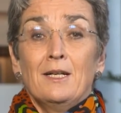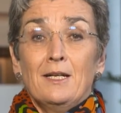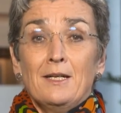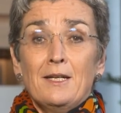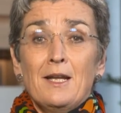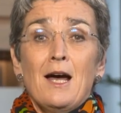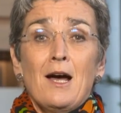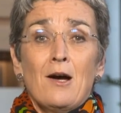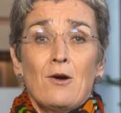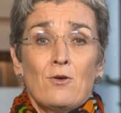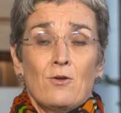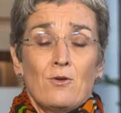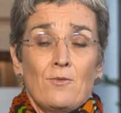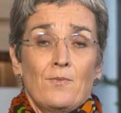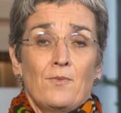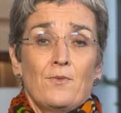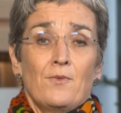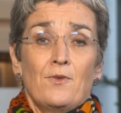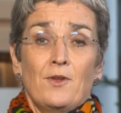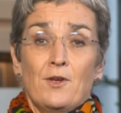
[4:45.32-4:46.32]
Now,
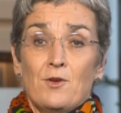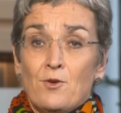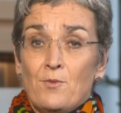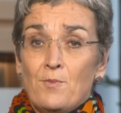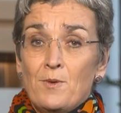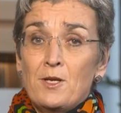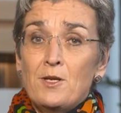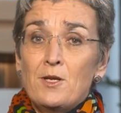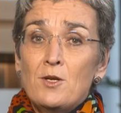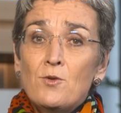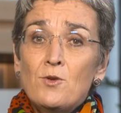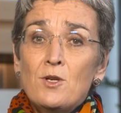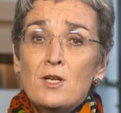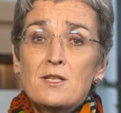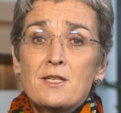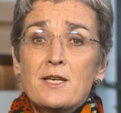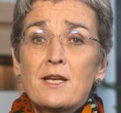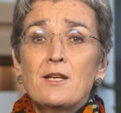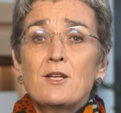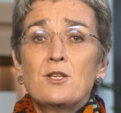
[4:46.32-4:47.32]
the European
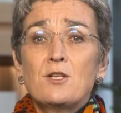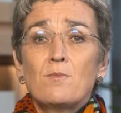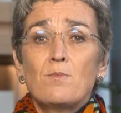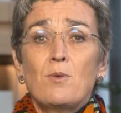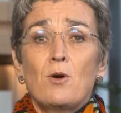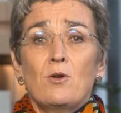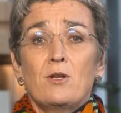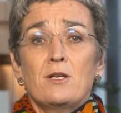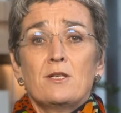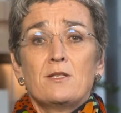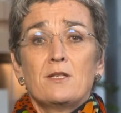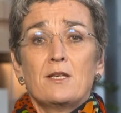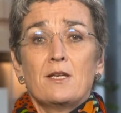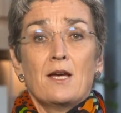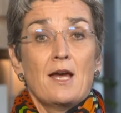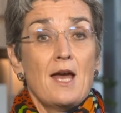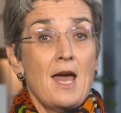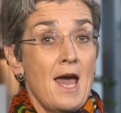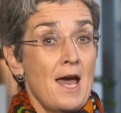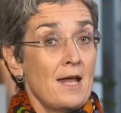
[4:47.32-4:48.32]
Union's energy policy
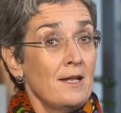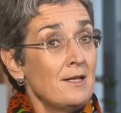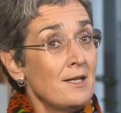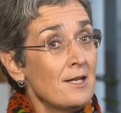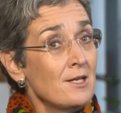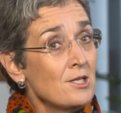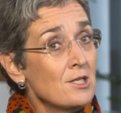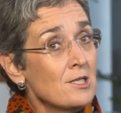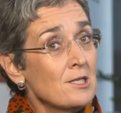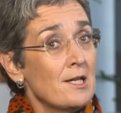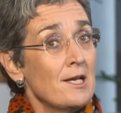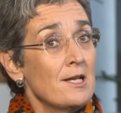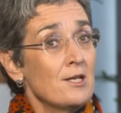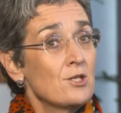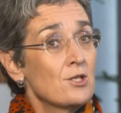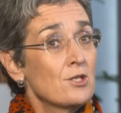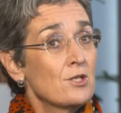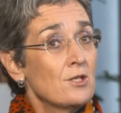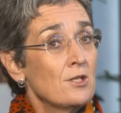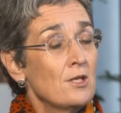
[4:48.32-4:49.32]
and
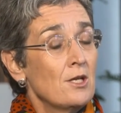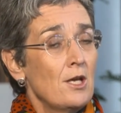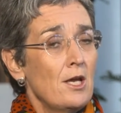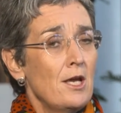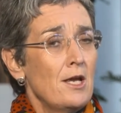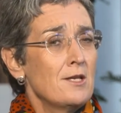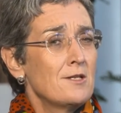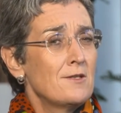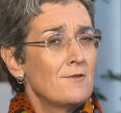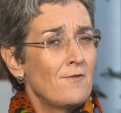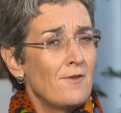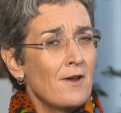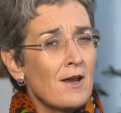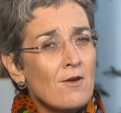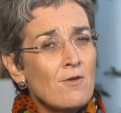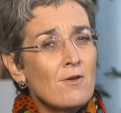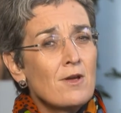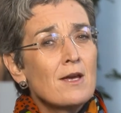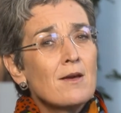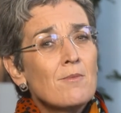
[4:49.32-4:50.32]
legislation is
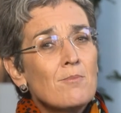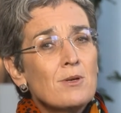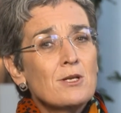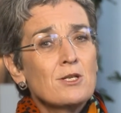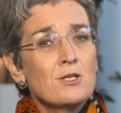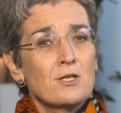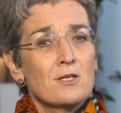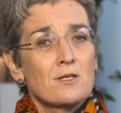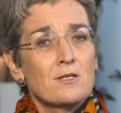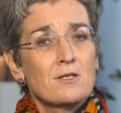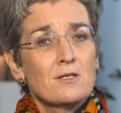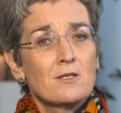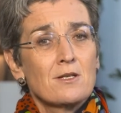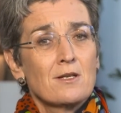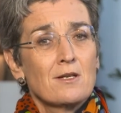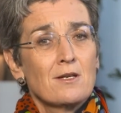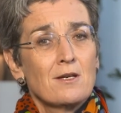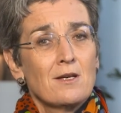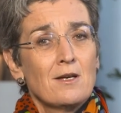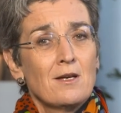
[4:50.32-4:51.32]
very ambitious,
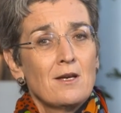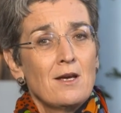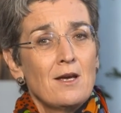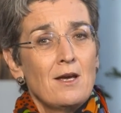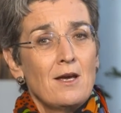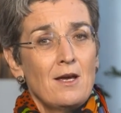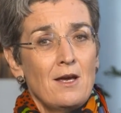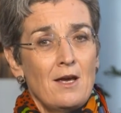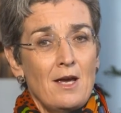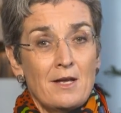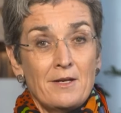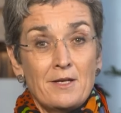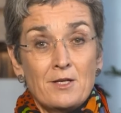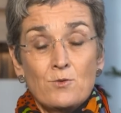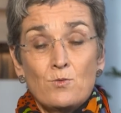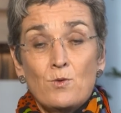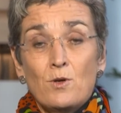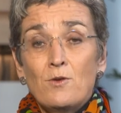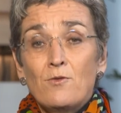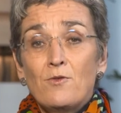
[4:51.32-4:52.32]
and
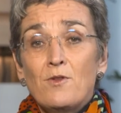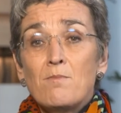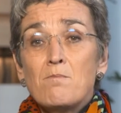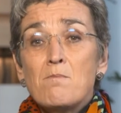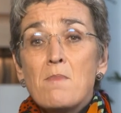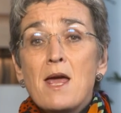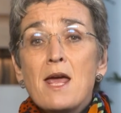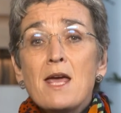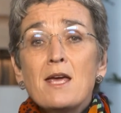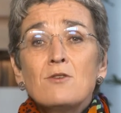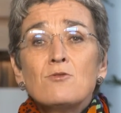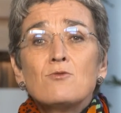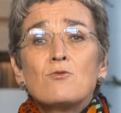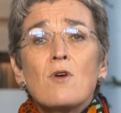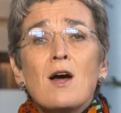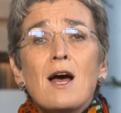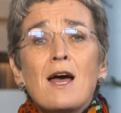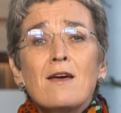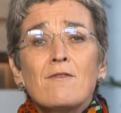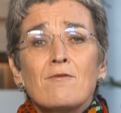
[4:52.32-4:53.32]
it's one of the main
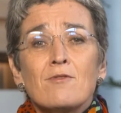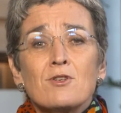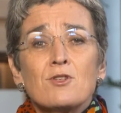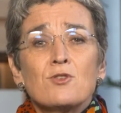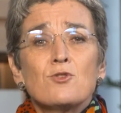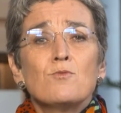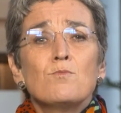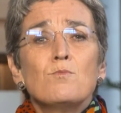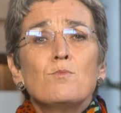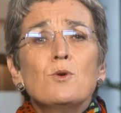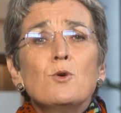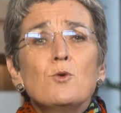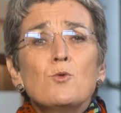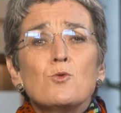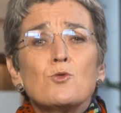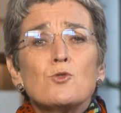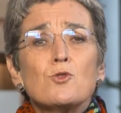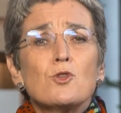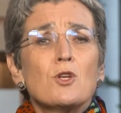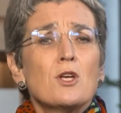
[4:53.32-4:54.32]
drivers to
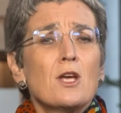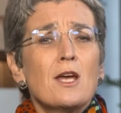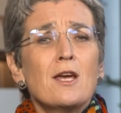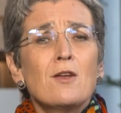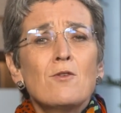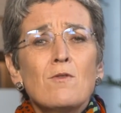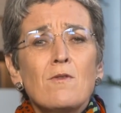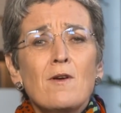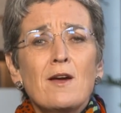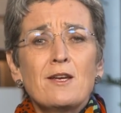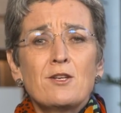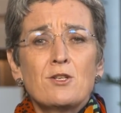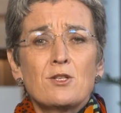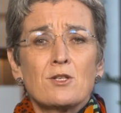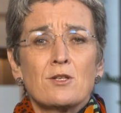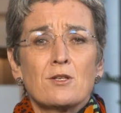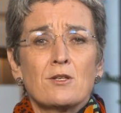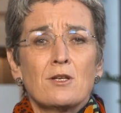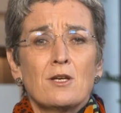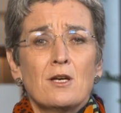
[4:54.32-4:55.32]
boost
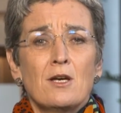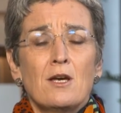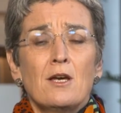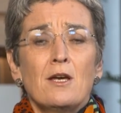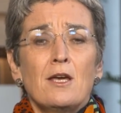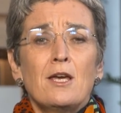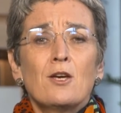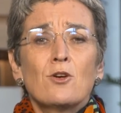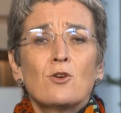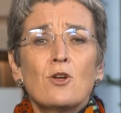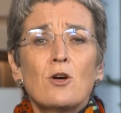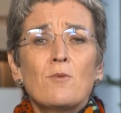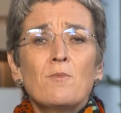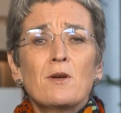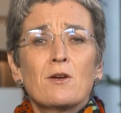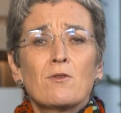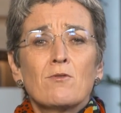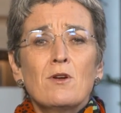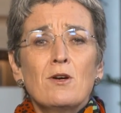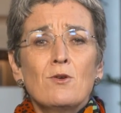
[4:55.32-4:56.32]
innovation,
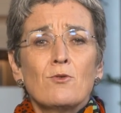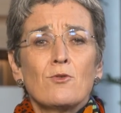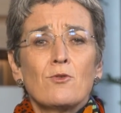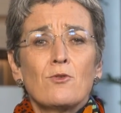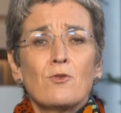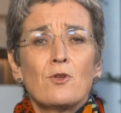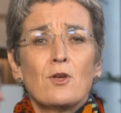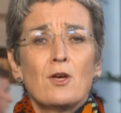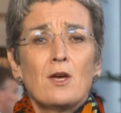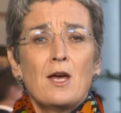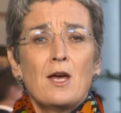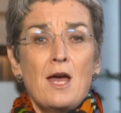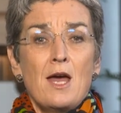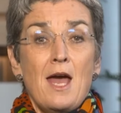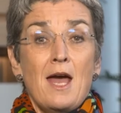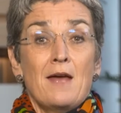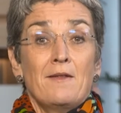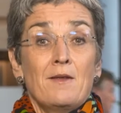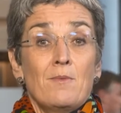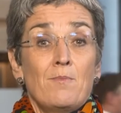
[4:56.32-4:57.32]
economic growth,
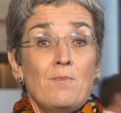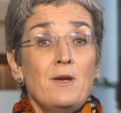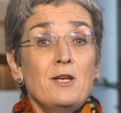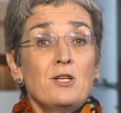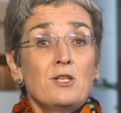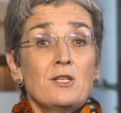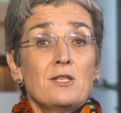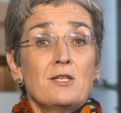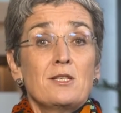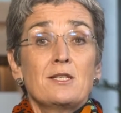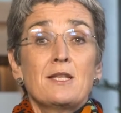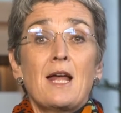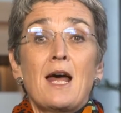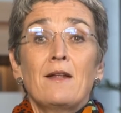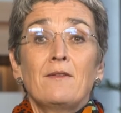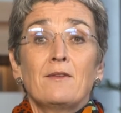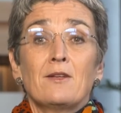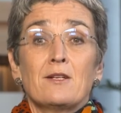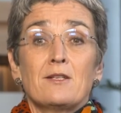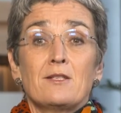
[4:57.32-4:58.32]
and ambitious
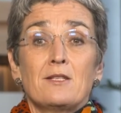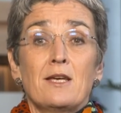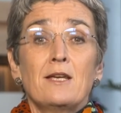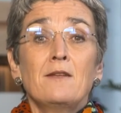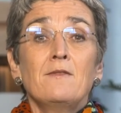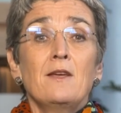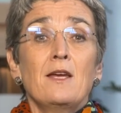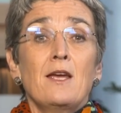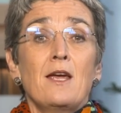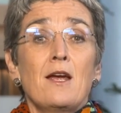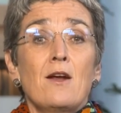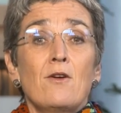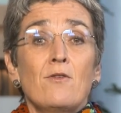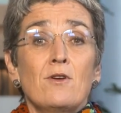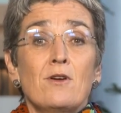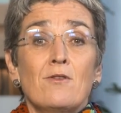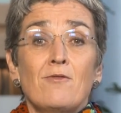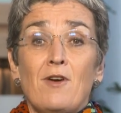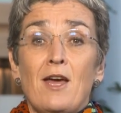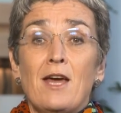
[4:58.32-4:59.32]
standards in the
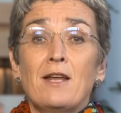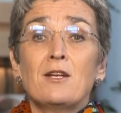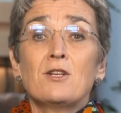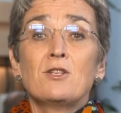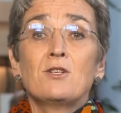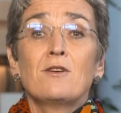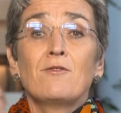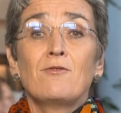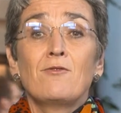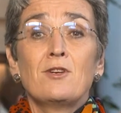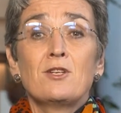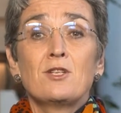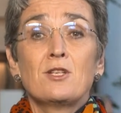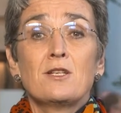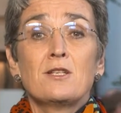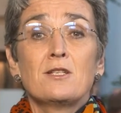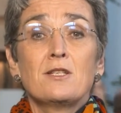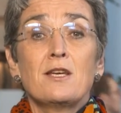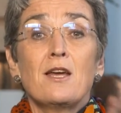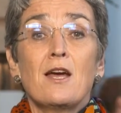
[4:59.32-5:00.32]
area of energy
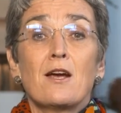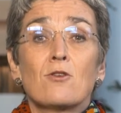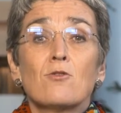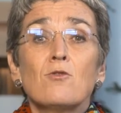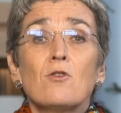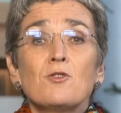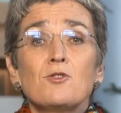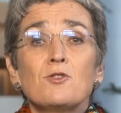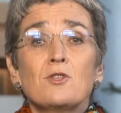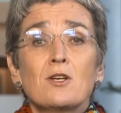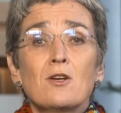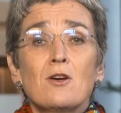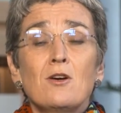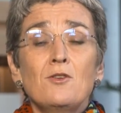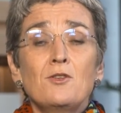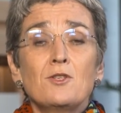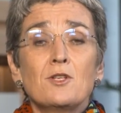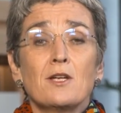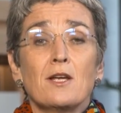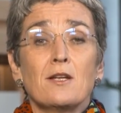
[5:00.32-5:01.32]
efficiency across the
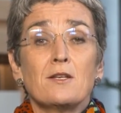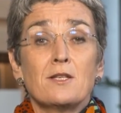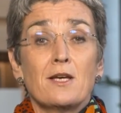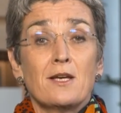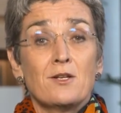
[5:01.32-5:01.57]
continent.